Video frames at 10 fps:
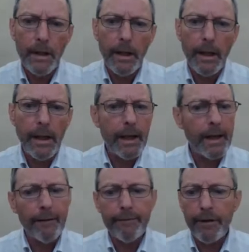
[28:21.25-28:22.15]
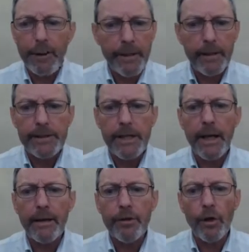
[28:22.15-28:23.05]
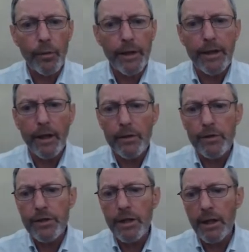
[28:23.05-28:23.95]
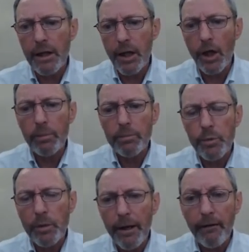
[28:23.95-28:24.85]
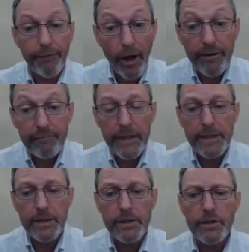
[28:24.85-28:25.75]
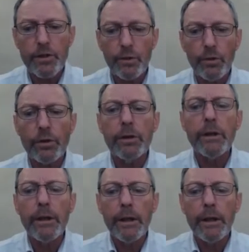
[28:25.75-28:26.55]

Uh, a very big stand of knotweed. Those uh, columns were about five meters tall,